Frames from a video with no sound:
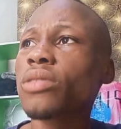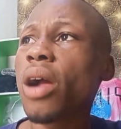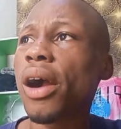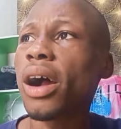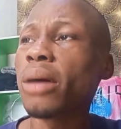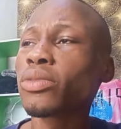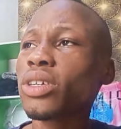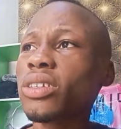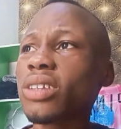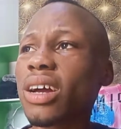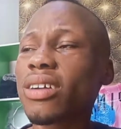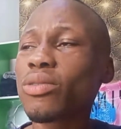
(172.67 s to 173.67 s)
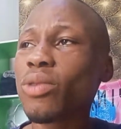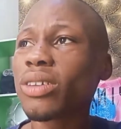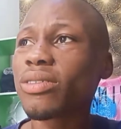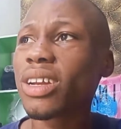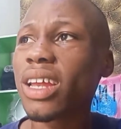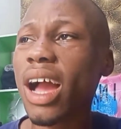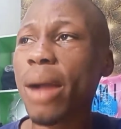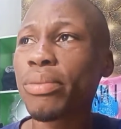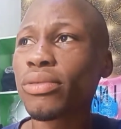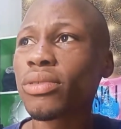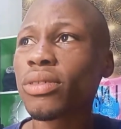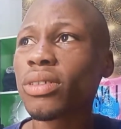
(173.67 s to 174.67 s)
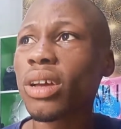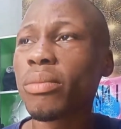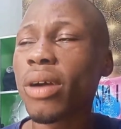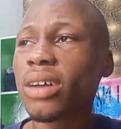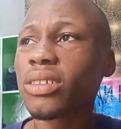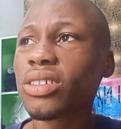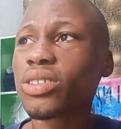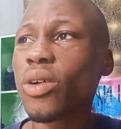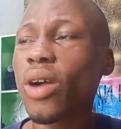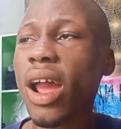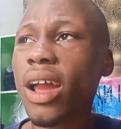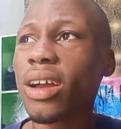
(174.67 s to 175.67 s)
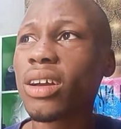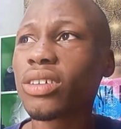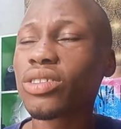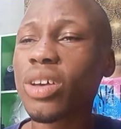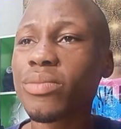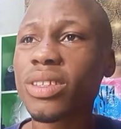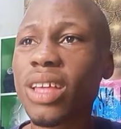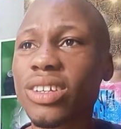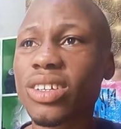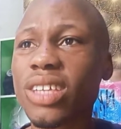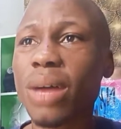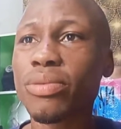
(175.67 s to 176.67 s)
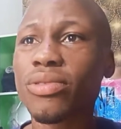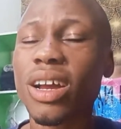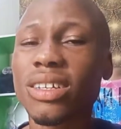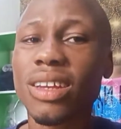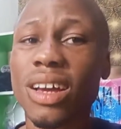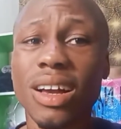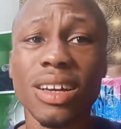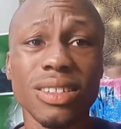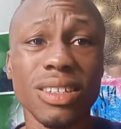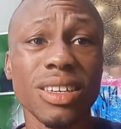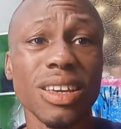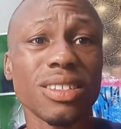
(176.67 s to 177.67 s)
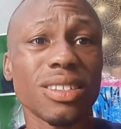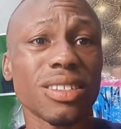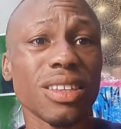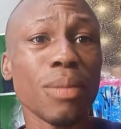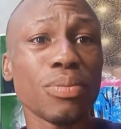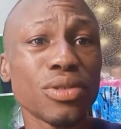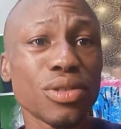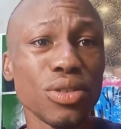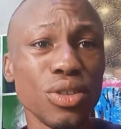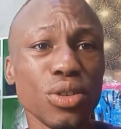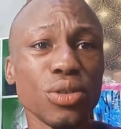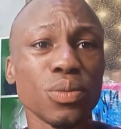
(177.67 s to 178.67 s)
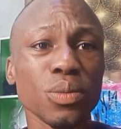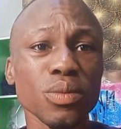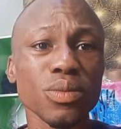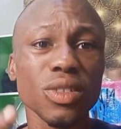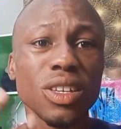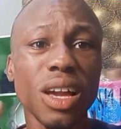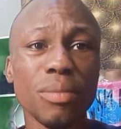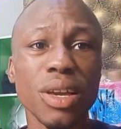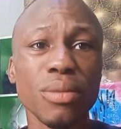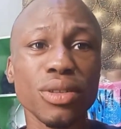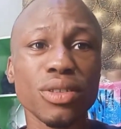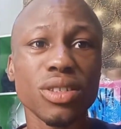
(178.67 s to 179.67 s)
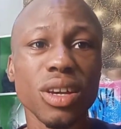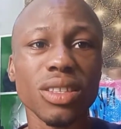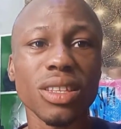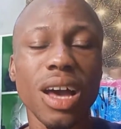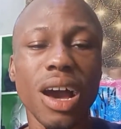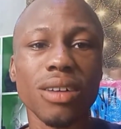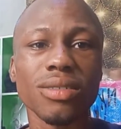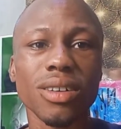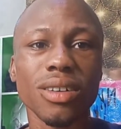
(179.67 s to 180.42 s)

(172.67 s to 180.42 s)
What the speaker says: I'm going to narrate what really happened about this coin, something that just happened right now, and in case it happens to you, you can be able to sort it out.